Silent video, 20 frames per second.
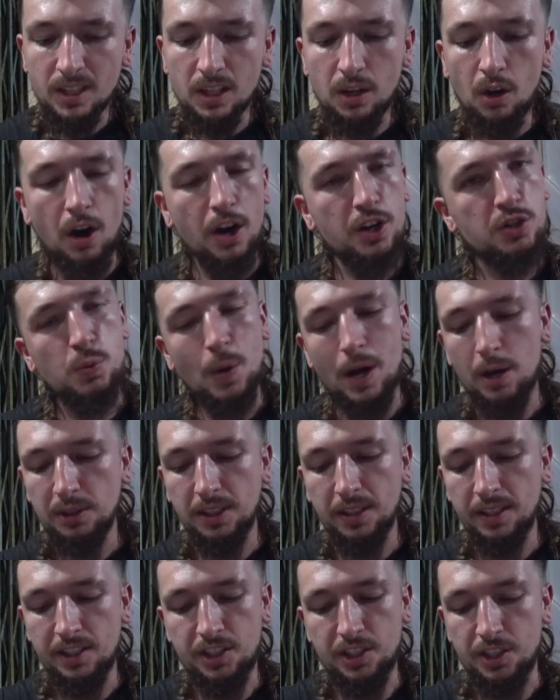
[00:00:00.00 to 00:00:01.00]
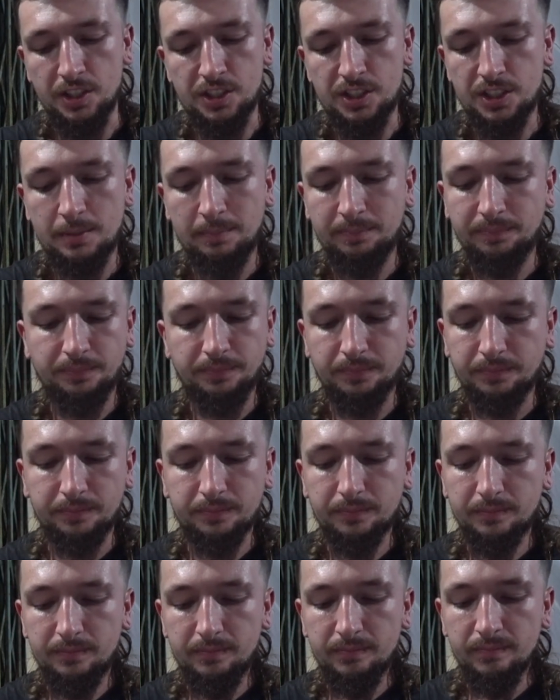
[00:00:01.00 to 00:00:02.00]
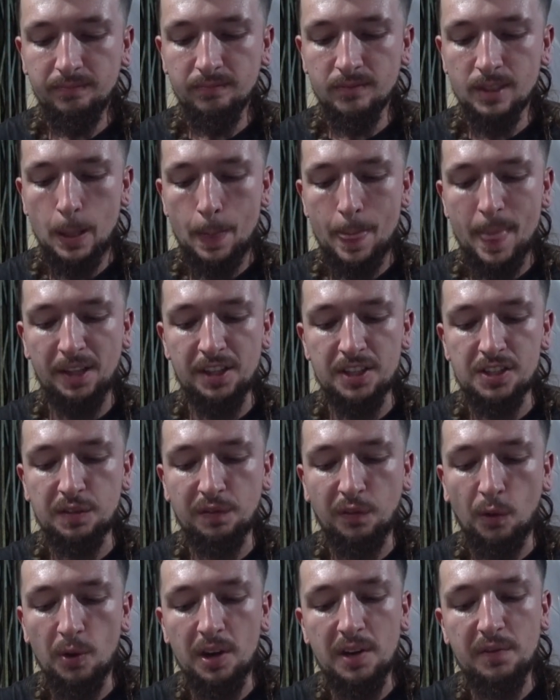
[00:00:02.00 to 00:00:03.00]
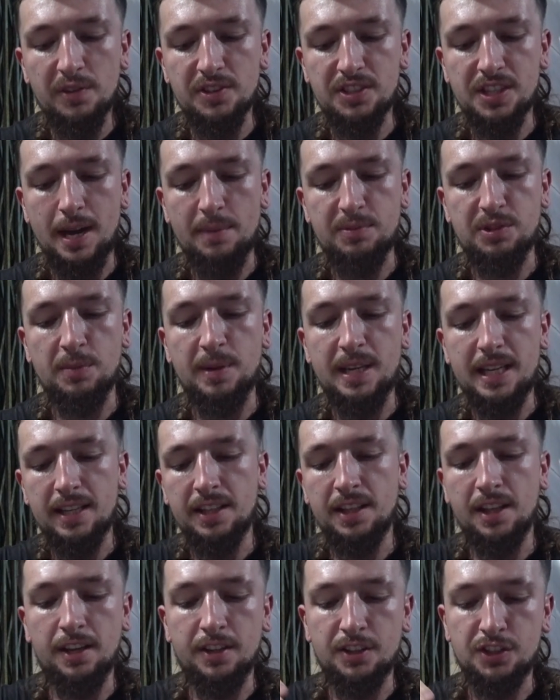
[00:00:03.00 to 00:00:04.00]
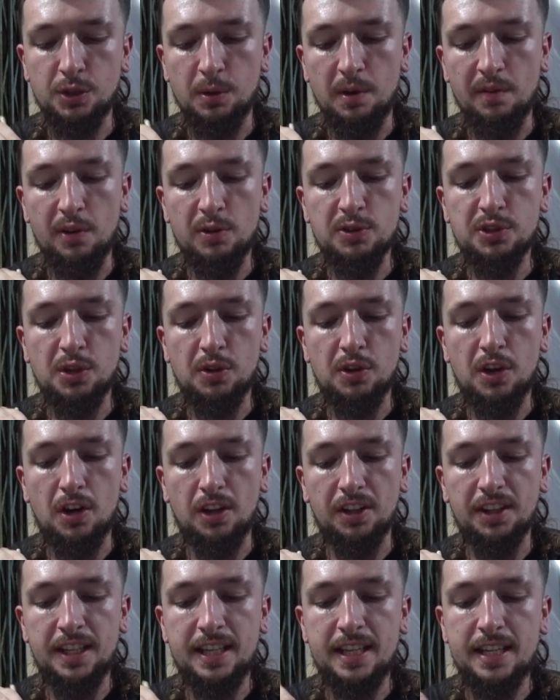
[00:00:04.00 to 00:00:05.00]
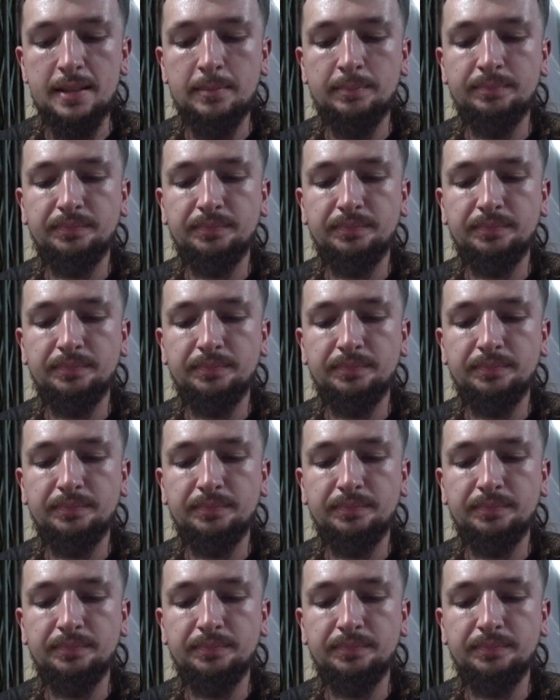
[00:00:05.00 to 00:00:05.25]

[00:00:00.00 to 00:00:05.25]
Oh, it's well delicious. And there's 4 different types of meat in there. So we've also got the,